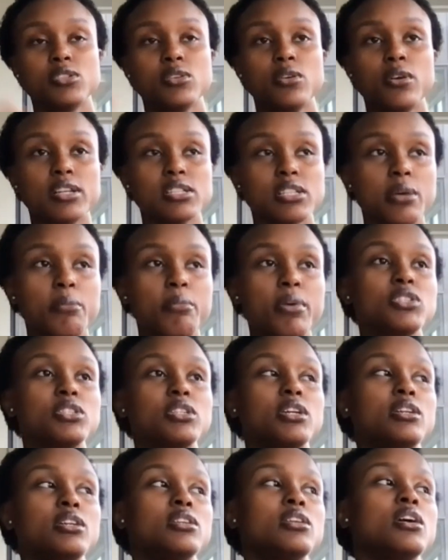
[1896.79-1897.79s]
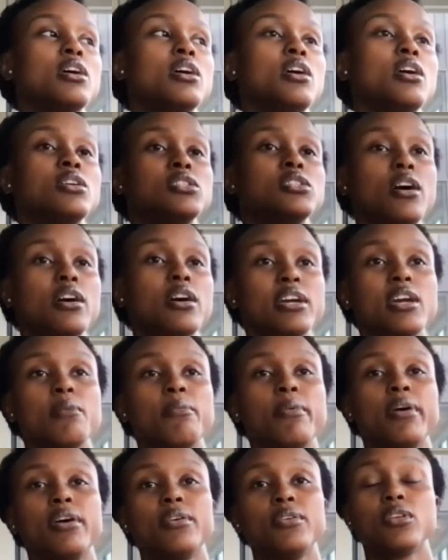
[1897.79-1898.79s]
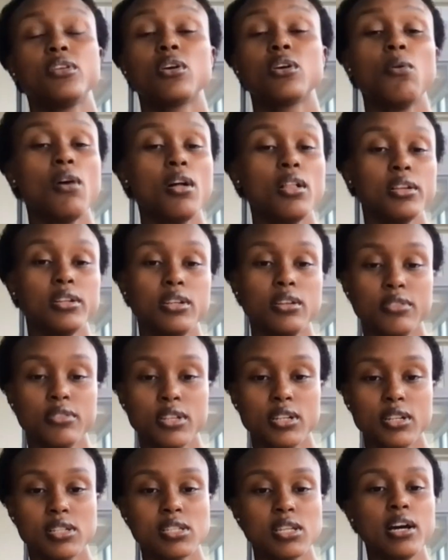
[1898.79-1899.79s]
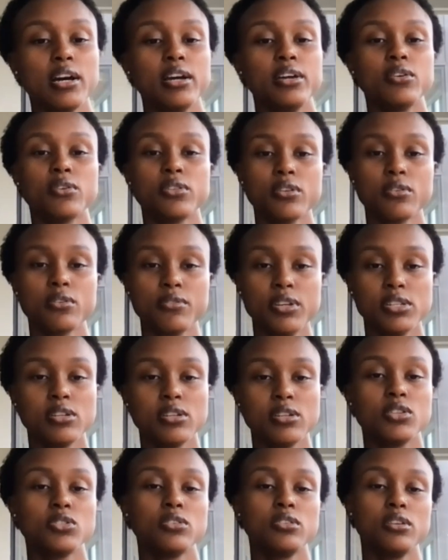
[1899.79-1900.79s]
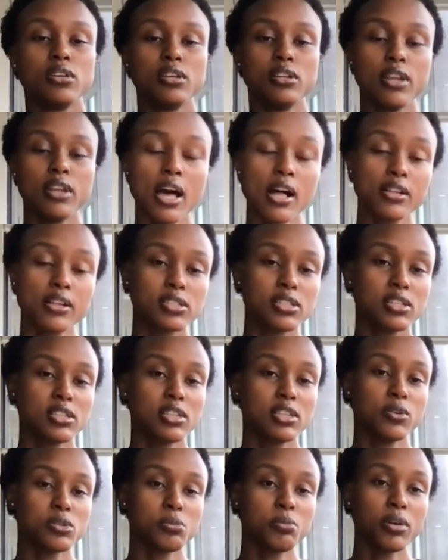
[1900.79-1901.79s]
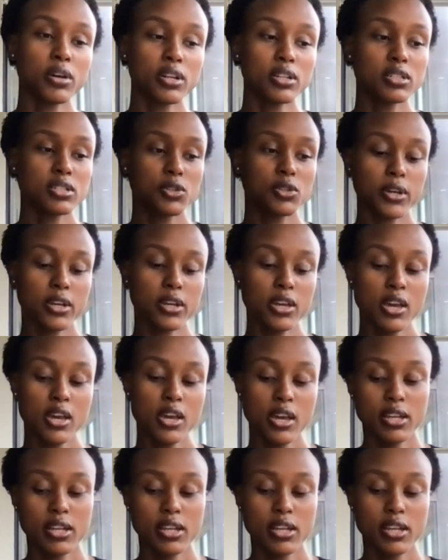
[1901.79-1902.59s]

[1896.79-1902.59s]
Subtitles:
So as I mentioned, talking about the quality of the design or the research or the analysis that was put into it